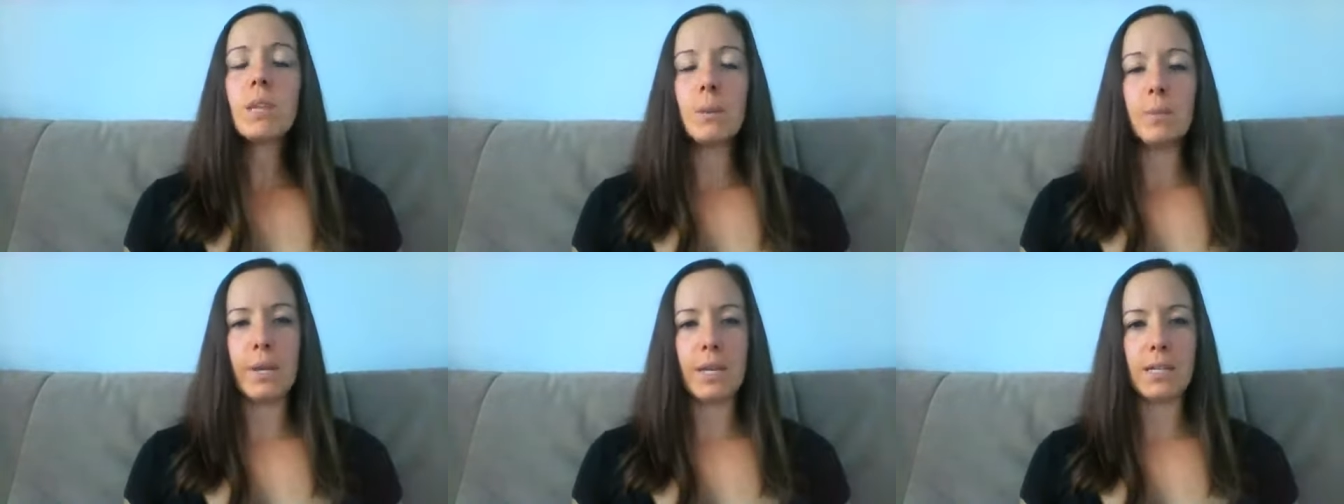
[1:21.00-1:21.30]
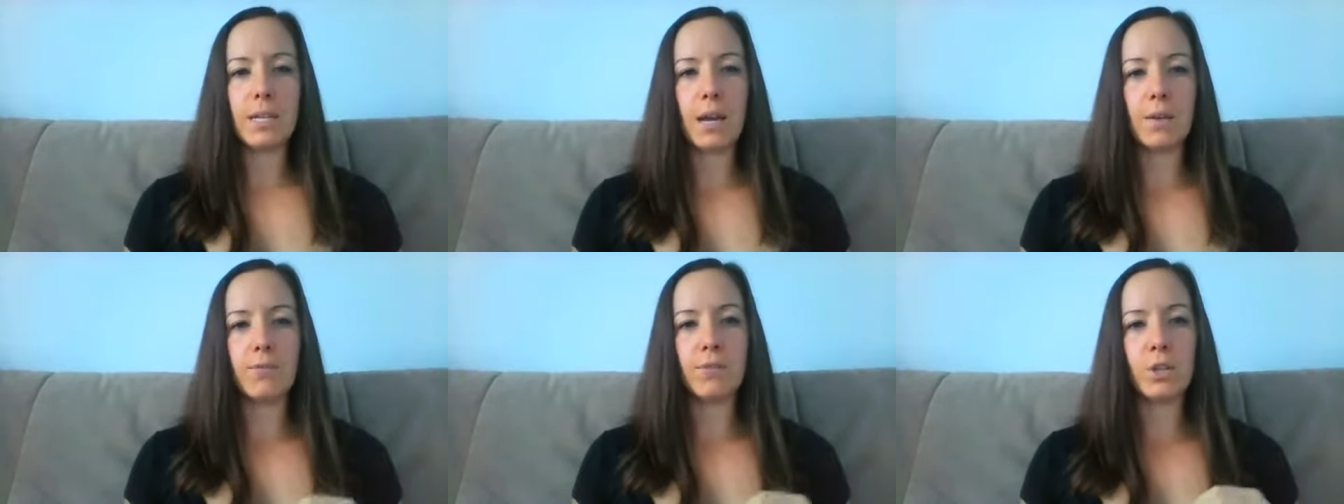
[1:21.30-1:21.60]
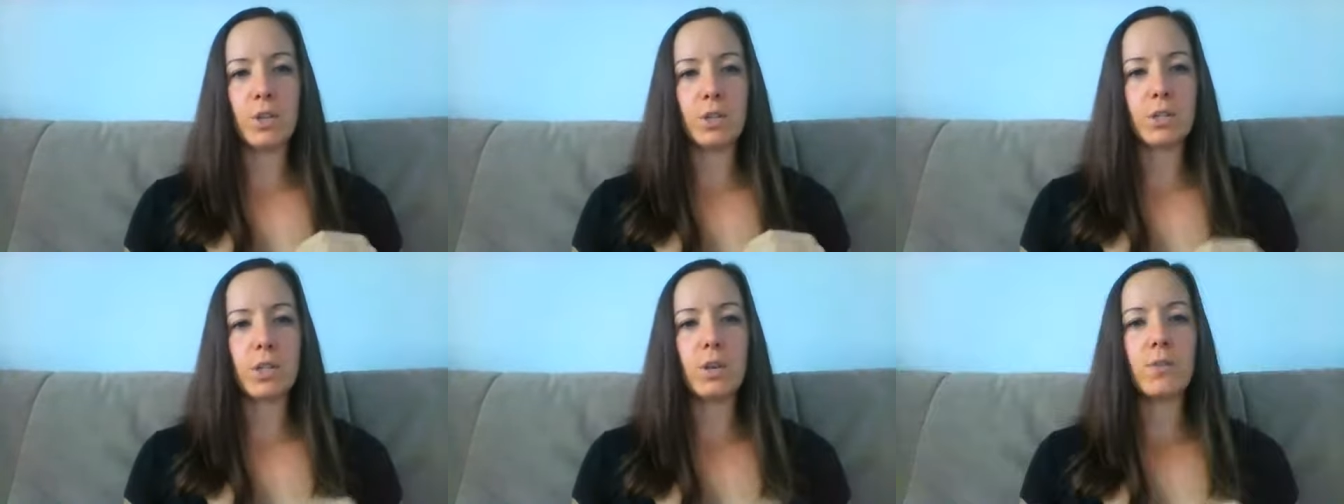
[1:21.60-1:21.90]
make time for
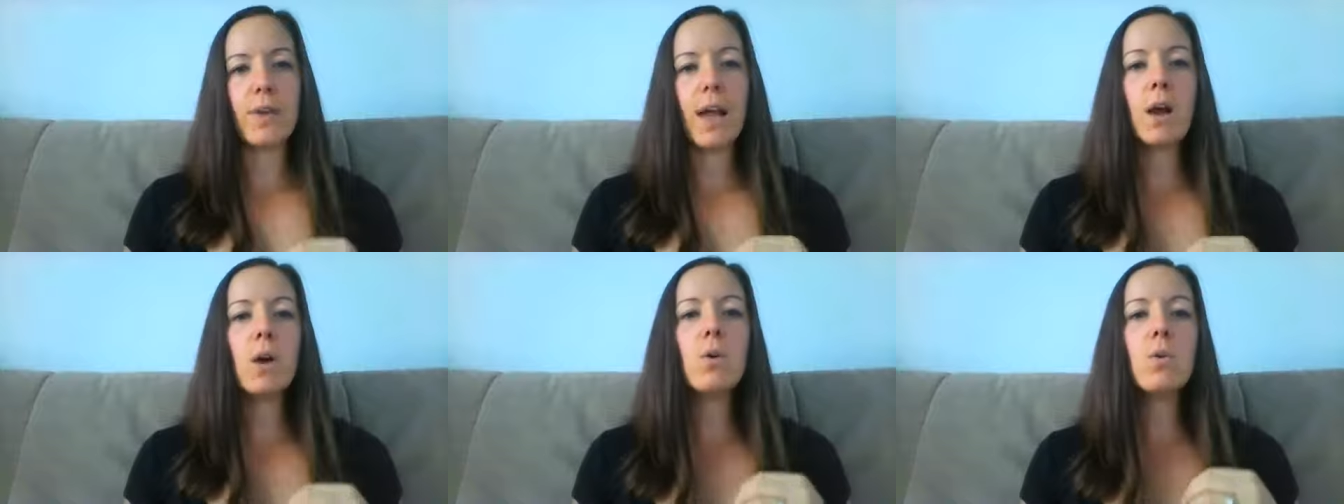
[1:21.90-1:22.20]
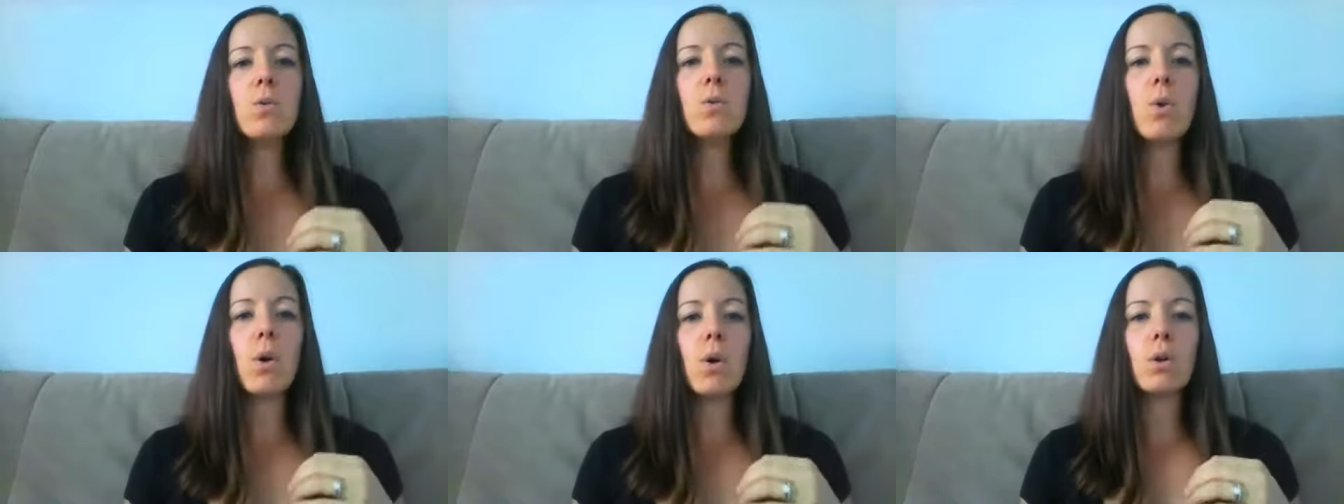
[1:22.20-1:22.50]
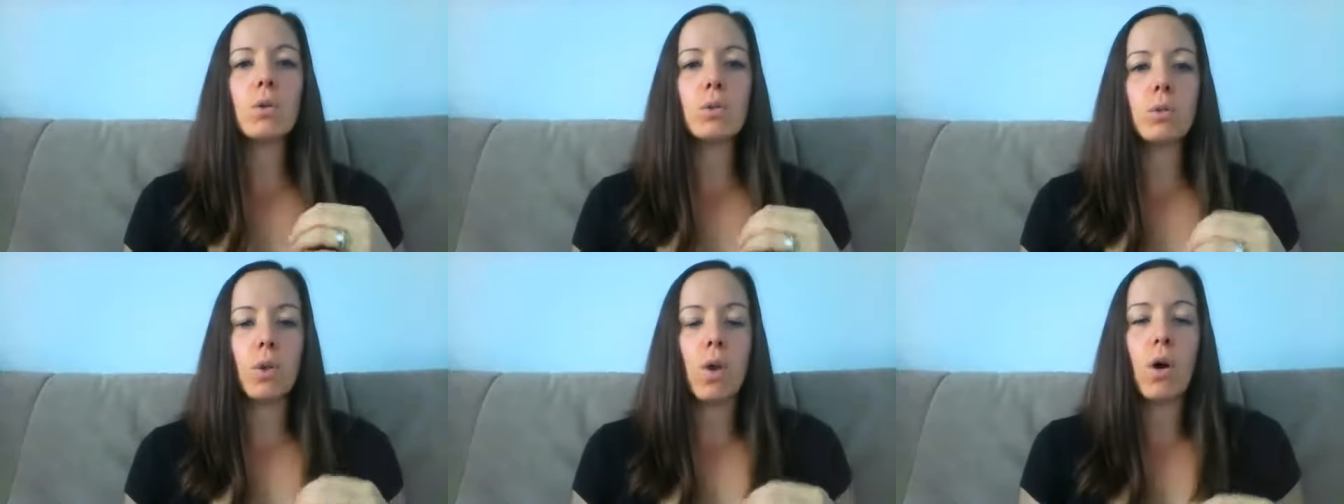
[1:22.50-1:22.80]
yourself? How
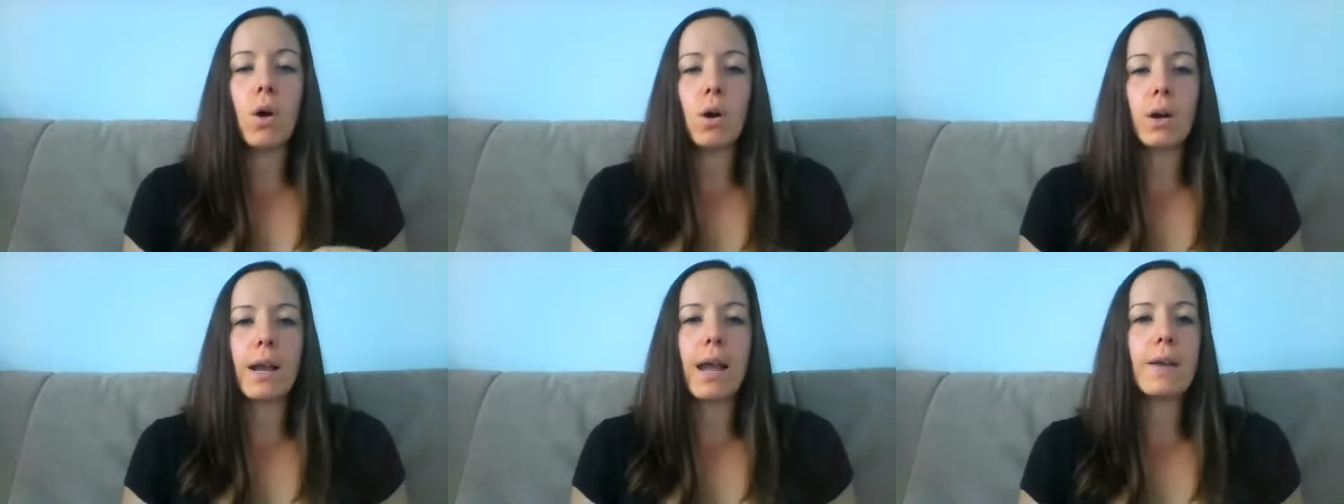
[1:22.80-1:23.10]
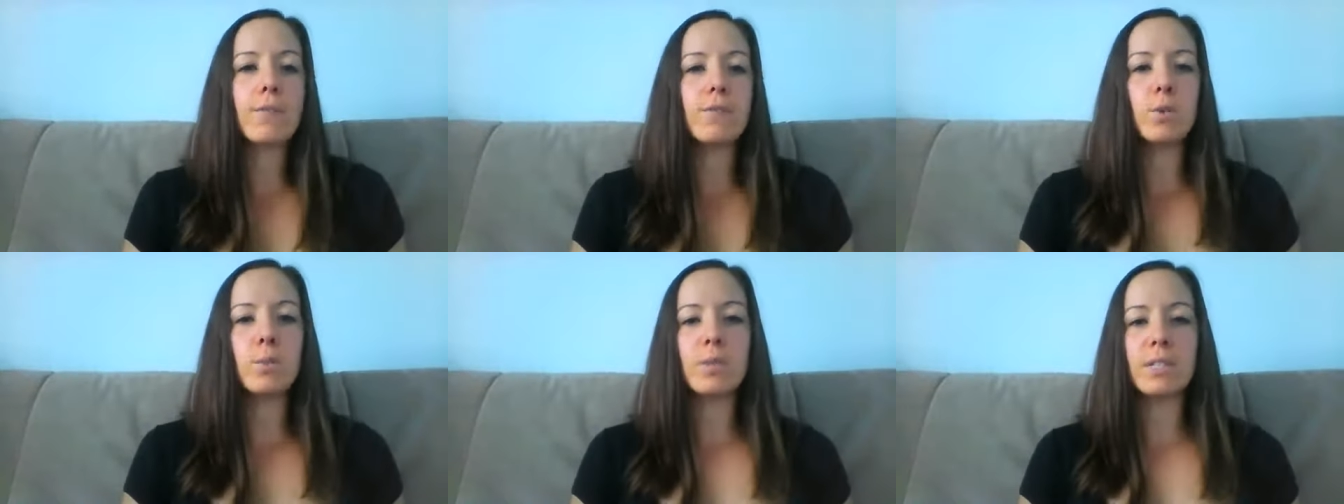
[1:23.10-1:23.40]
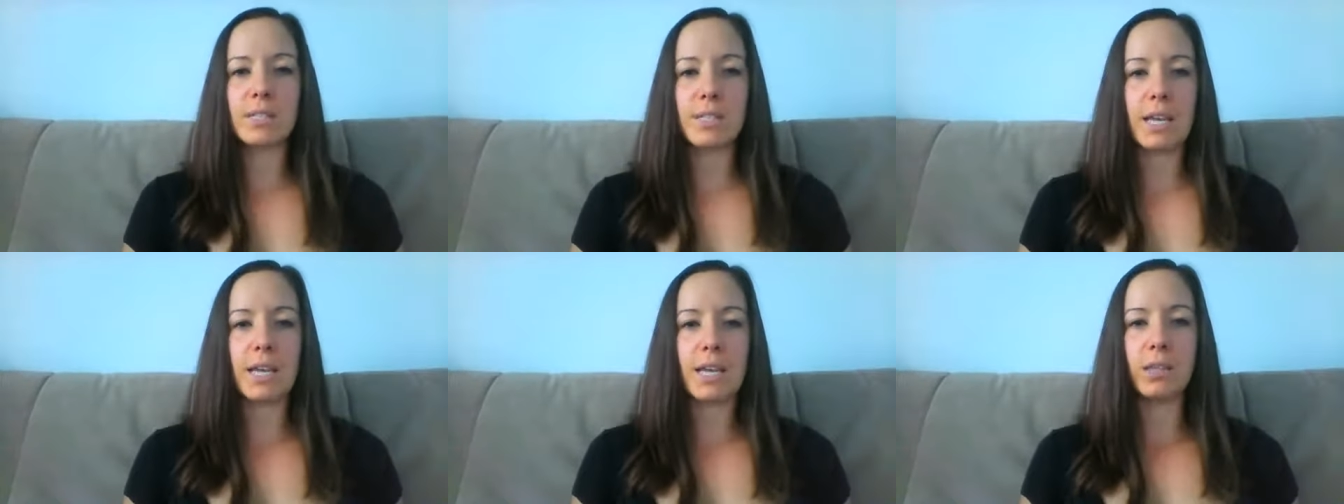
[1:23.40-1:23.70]
long have you been
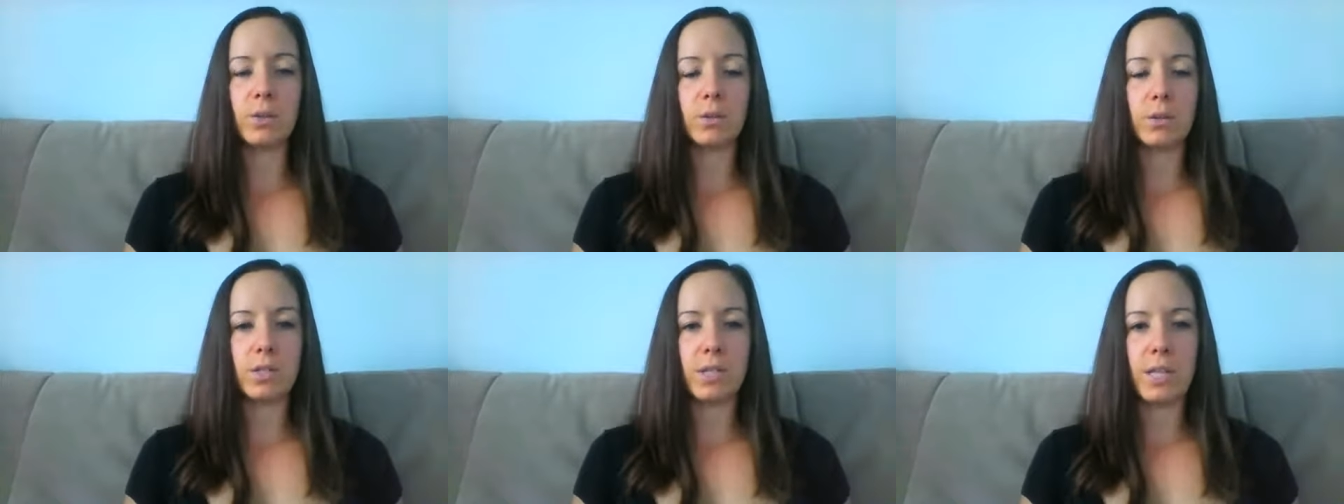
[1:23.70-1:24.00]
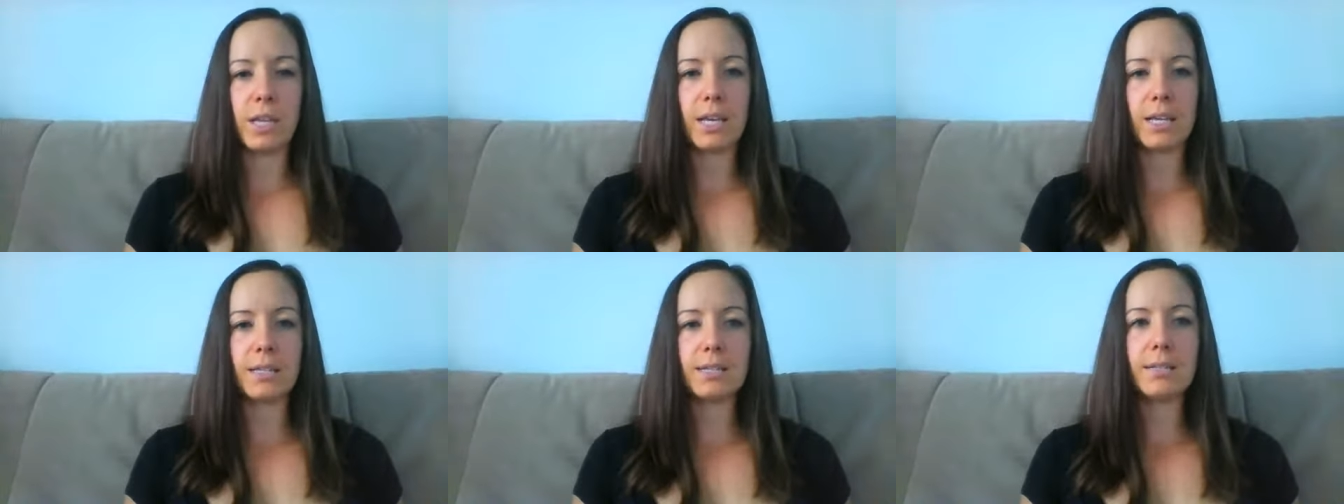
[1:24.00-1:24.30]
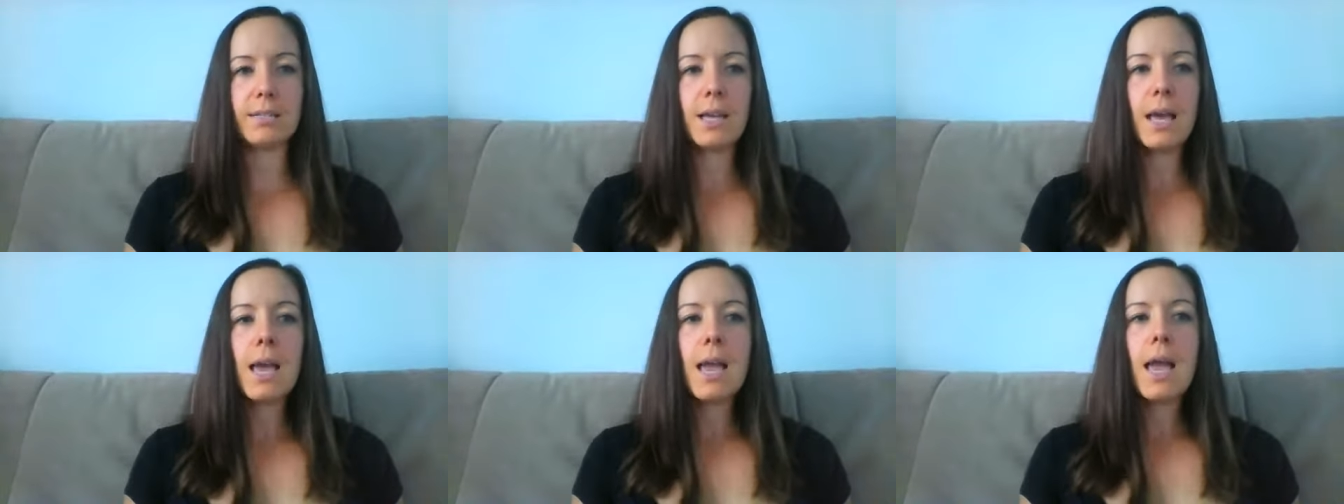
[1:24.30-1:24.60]
saying those things?